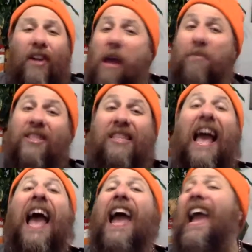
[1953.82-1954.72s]
And
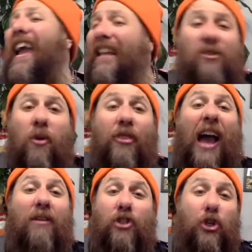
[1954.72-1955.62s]
besides,
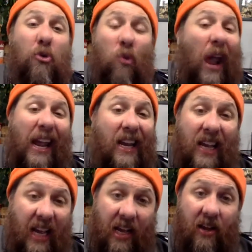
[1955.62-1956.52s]
without you
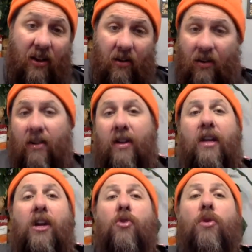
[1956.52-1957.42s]
waiting here,
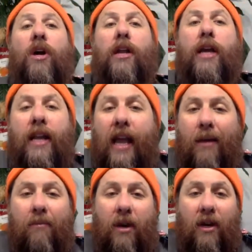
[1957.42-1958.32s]
well, it
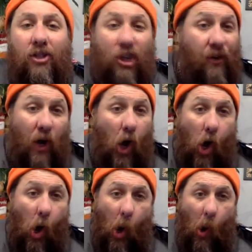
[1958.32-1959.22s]
ain't much of a
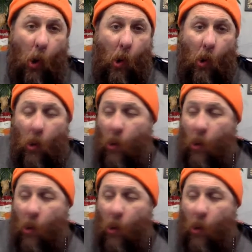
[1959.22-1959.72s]
home.